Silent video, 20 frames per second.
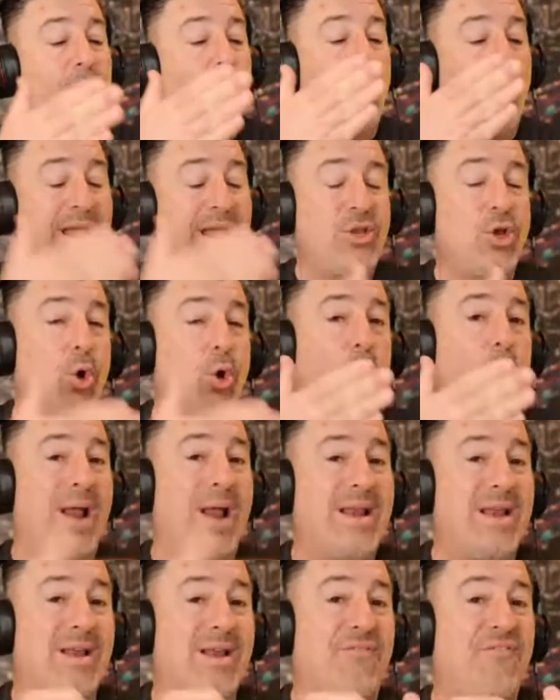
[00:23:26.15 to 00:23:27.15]
When you're
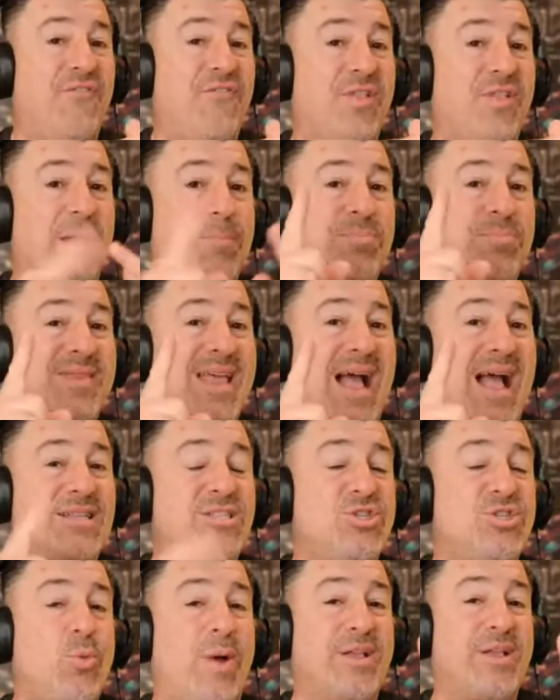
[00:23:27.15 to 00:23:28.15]
ready to flip that
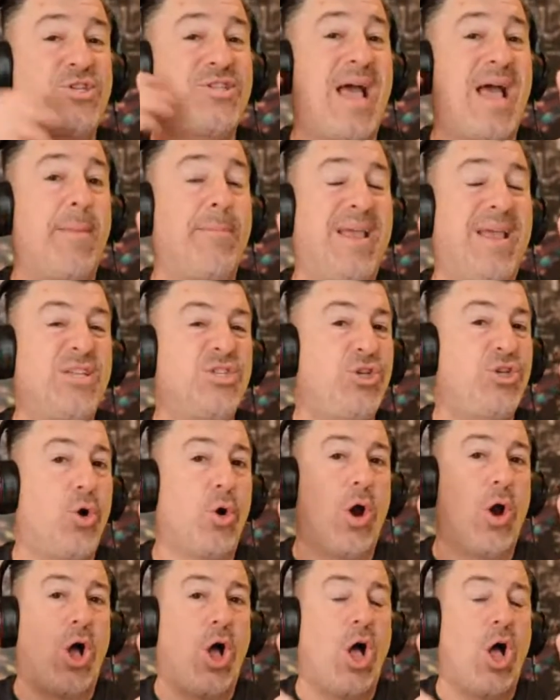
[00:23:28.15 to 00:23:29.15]
switch, that means
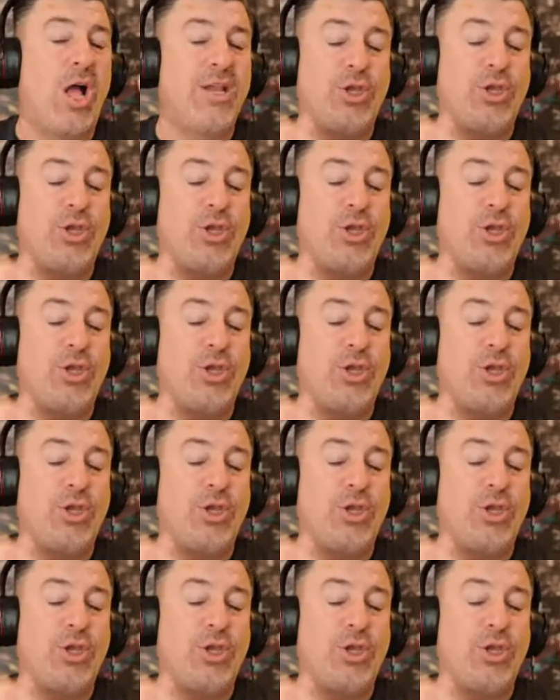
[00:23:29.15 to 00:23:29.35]
you're on.